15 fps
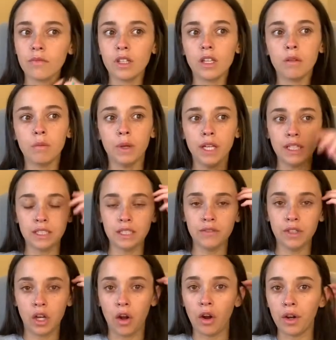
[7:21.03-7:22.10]
But it's even
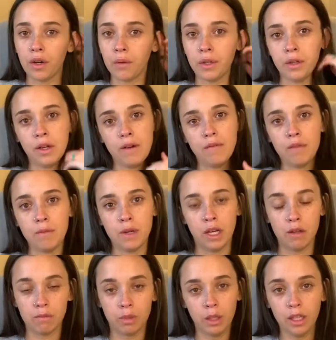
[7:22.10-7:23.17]
harder when you come from a
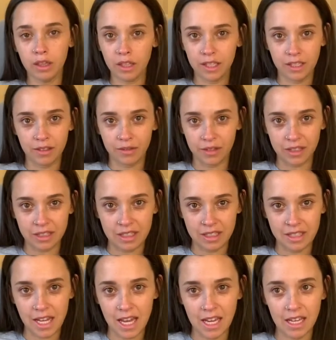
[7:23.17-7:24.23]
completely different
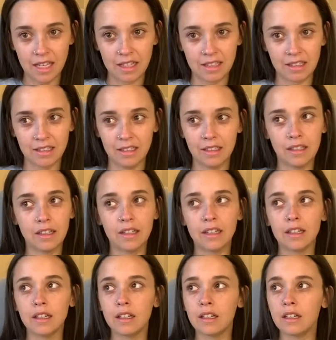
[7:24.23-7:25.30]
state. And
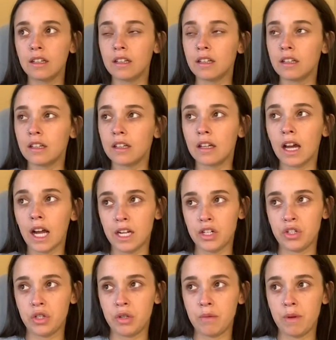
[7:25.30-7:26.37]
I
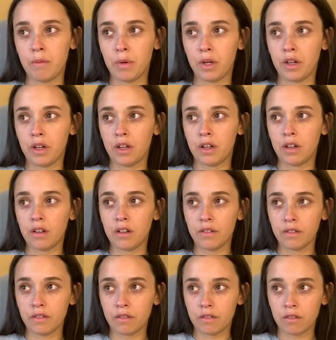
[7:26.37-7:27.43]
just remember
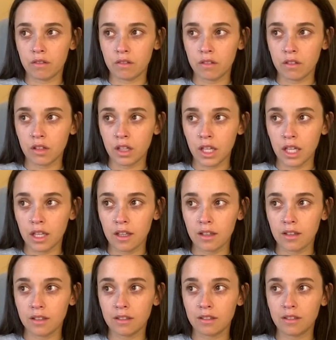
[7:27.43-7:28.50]
like
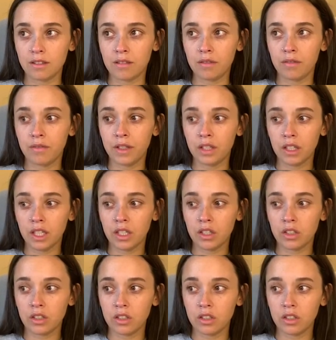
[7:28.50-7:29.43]
feeling